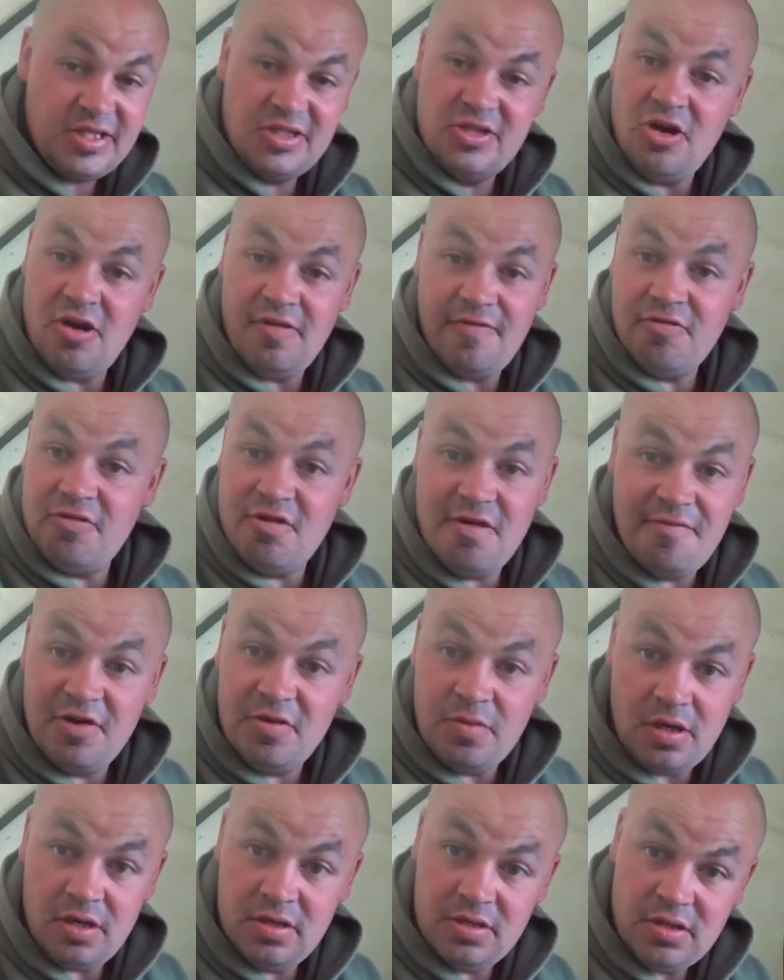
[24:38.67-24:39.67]
not for
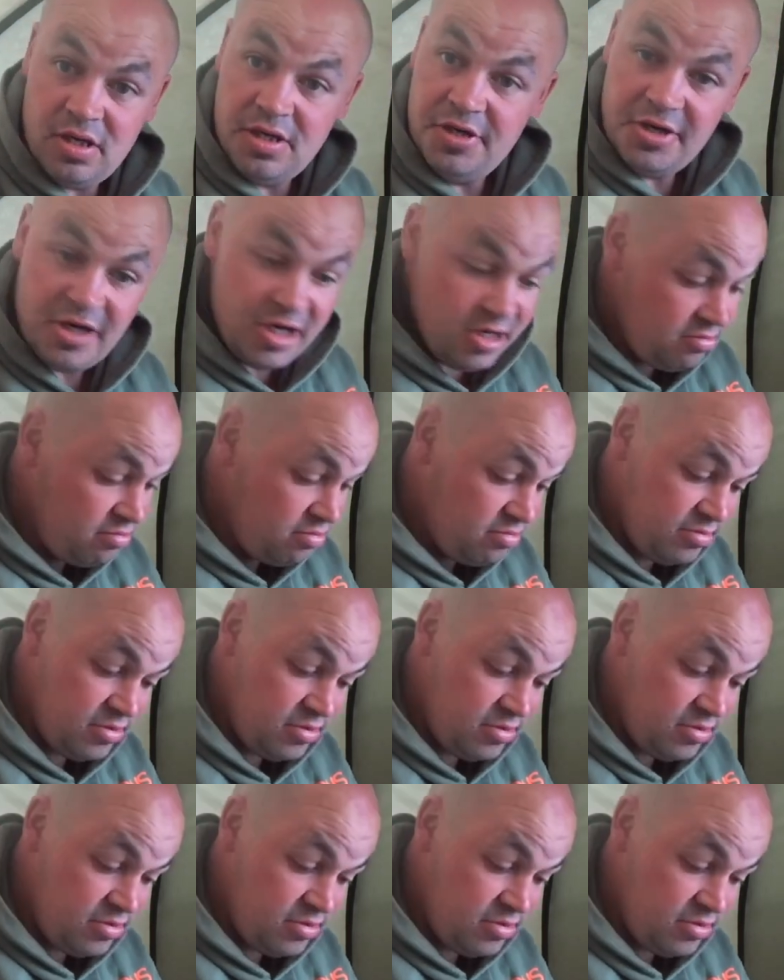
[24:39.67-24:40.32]
everyone, I know.